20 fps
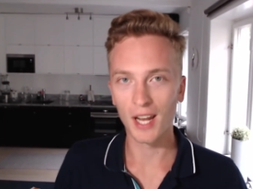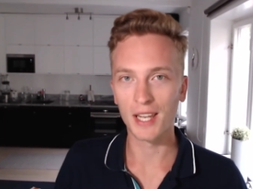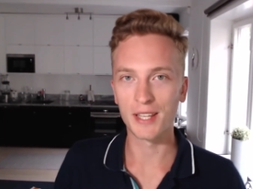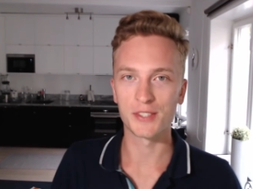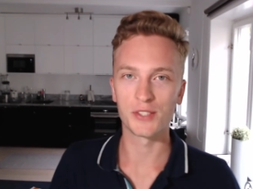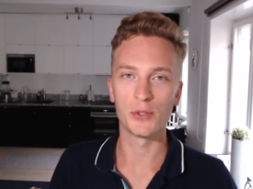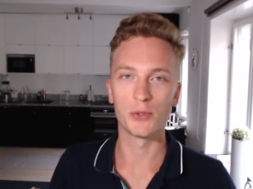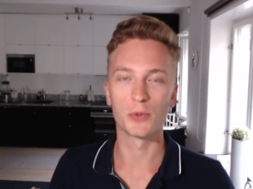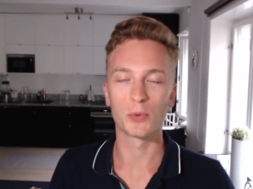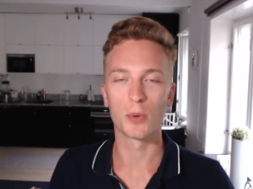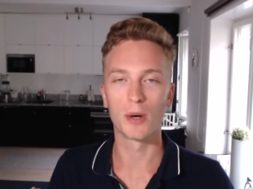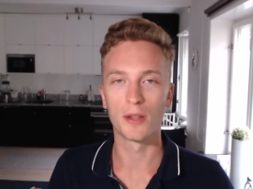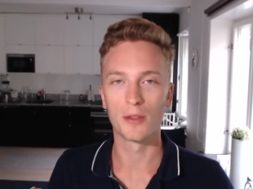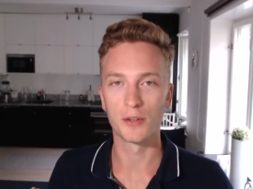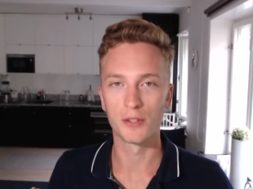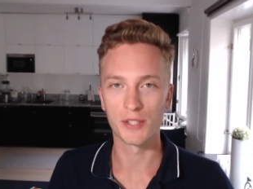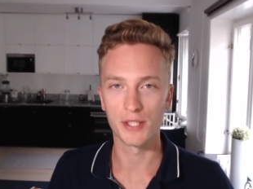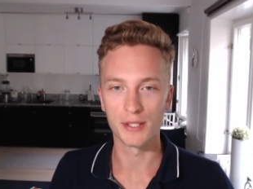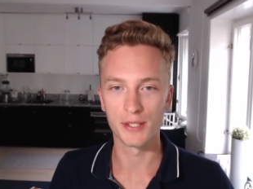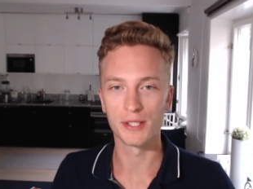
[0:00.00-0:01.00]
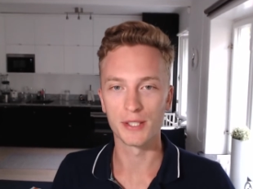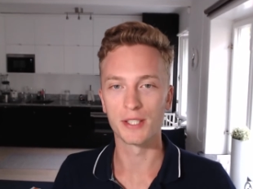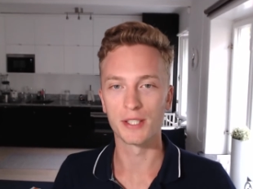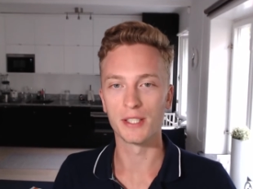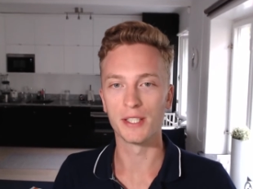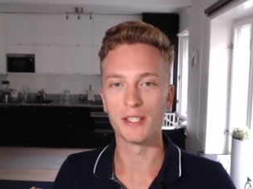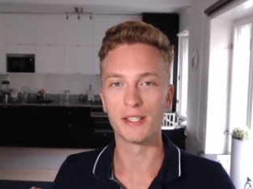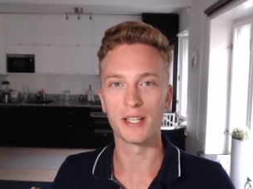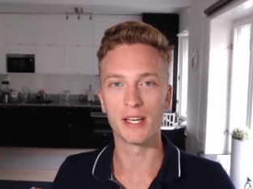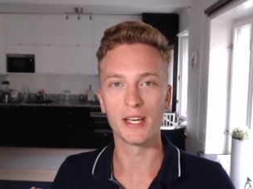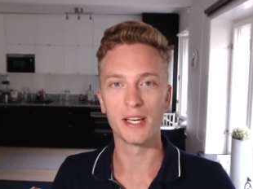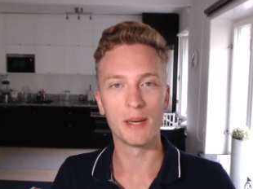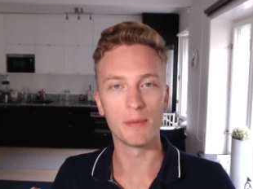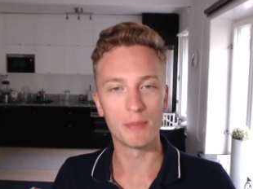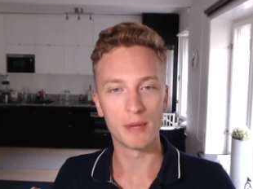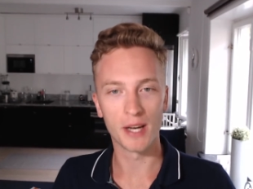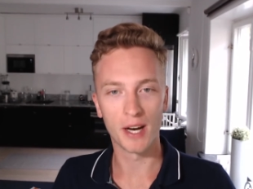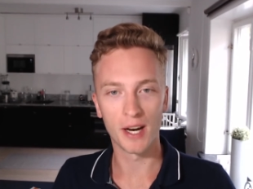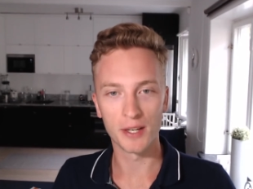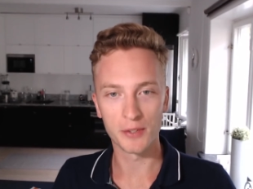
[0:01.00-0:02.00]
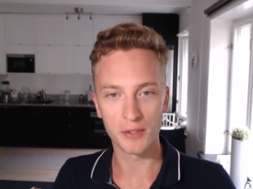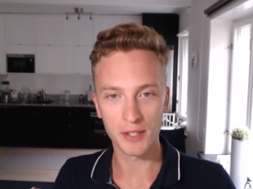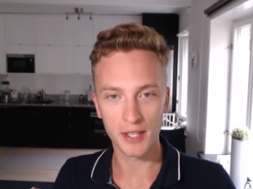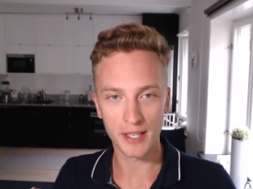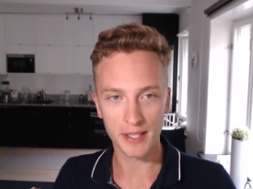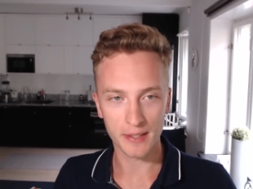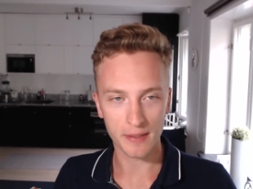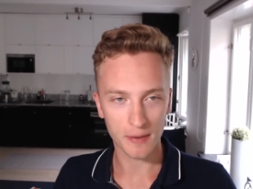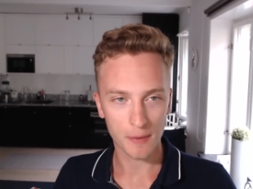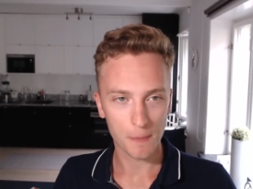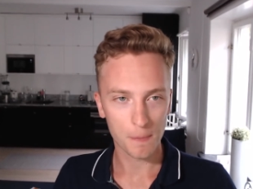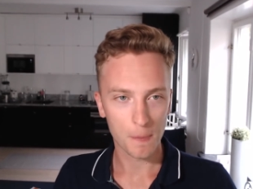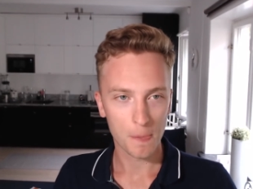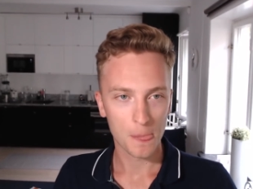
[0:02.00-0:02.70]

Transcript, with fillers: let's use weather since it's an easy api to get